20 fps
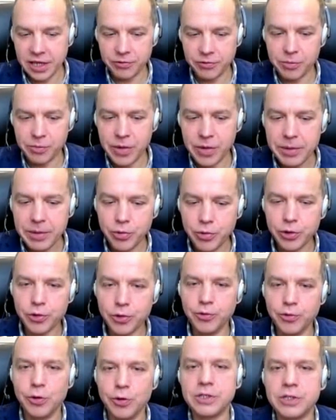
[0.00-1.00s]
And from my
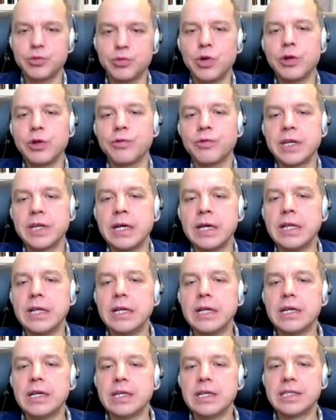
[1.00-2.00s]
point of view, it's one of the
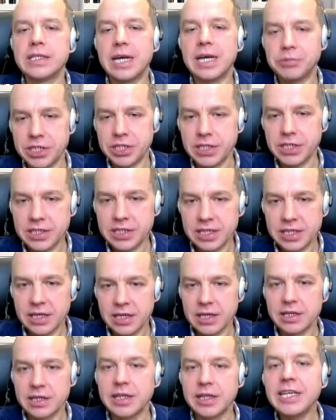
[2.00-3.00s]
subjects
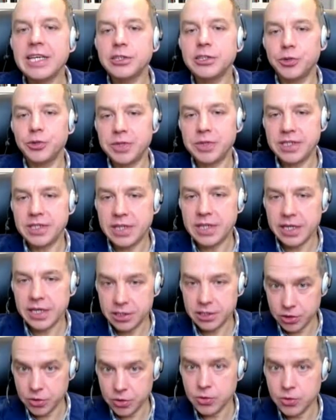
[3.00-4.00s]
that has to be
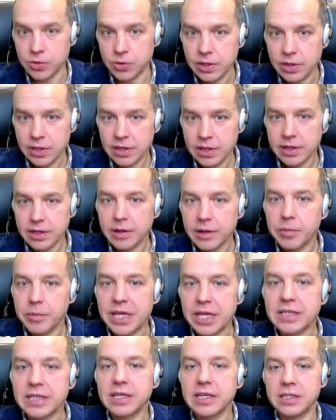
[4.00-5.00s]
studied soon
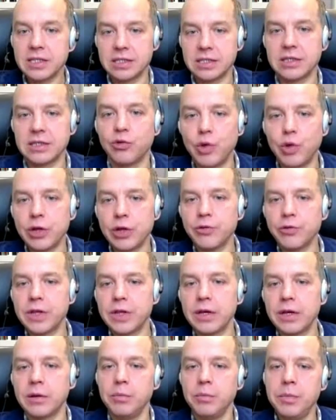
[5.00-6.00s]
because it's uh, one of
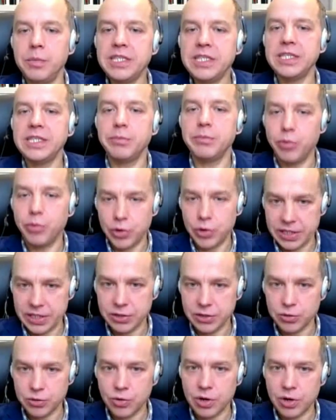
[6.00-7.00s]
the missing
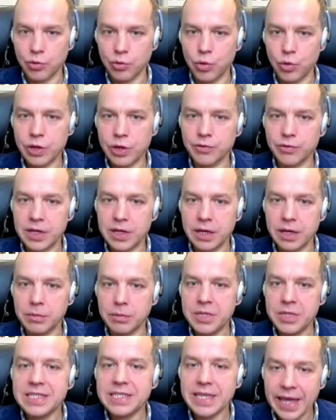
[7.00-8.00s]
points or one of the
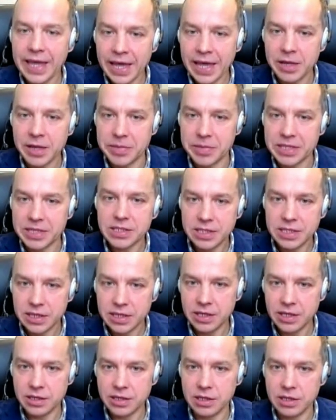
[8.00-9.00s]
missing elements
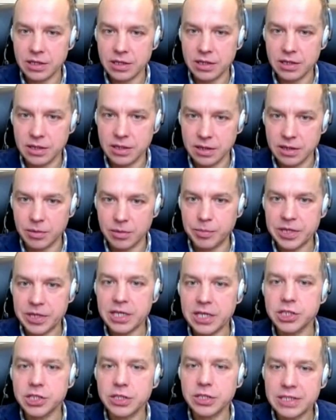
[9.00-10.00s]
in a uh,
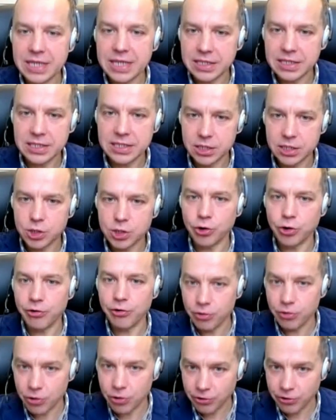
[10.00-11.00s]
potential success
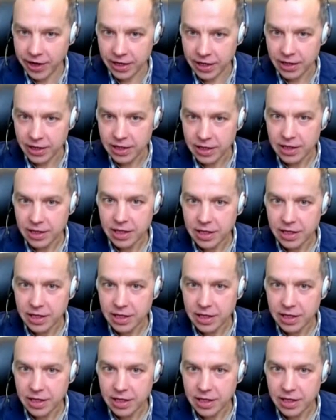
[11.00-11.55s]
story of Ukraine.